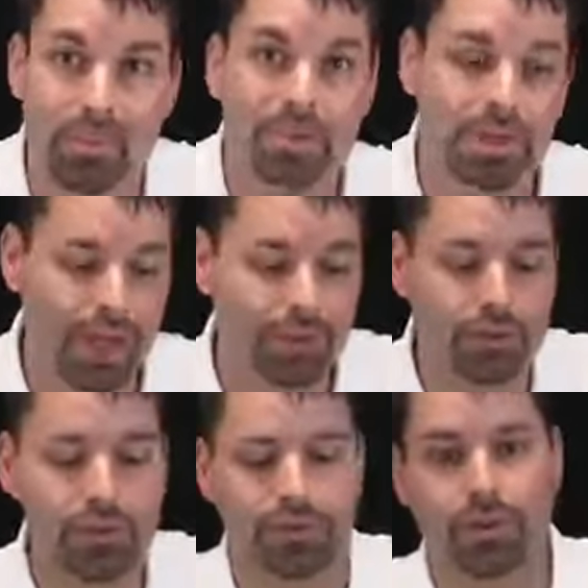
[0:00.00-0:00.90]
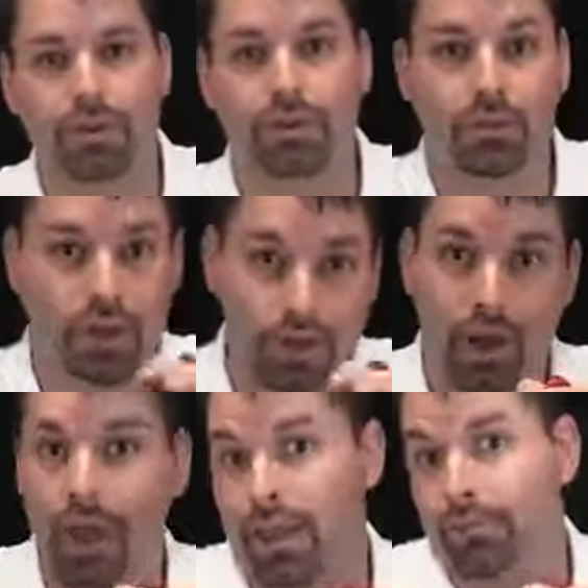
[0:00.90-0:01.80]
It's not too difficult.
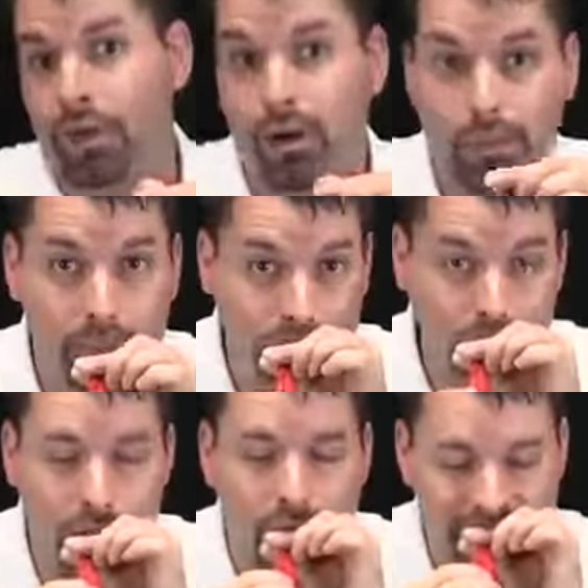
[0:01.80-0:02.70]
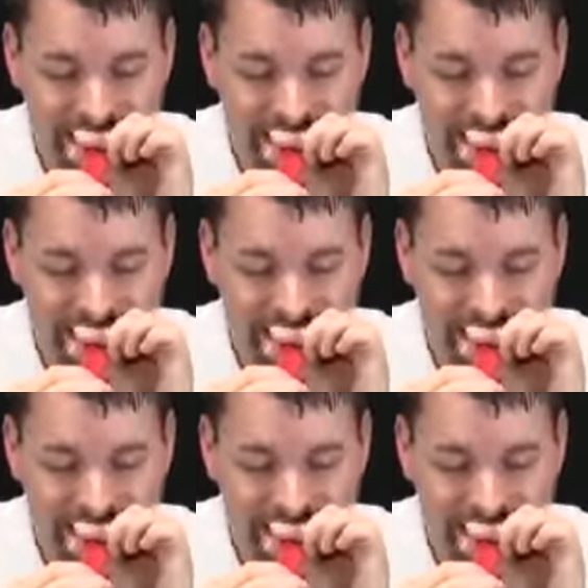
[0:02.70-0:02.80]
I can blow up a balloon.